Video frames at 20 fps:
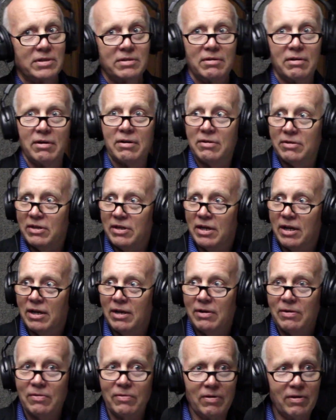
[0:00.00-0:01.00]
start, you
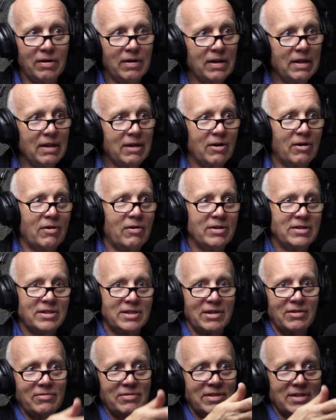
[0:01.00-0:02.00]
know, or is
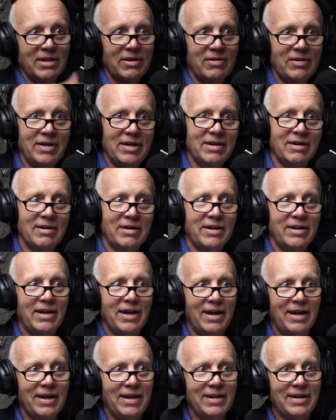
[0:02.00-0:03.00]
so-and-so here
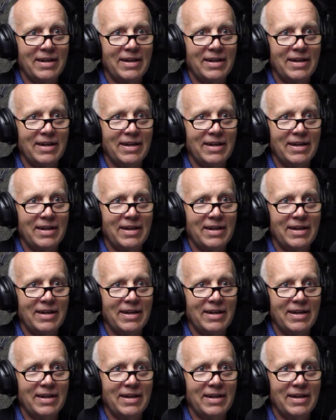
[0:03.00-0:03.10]
today?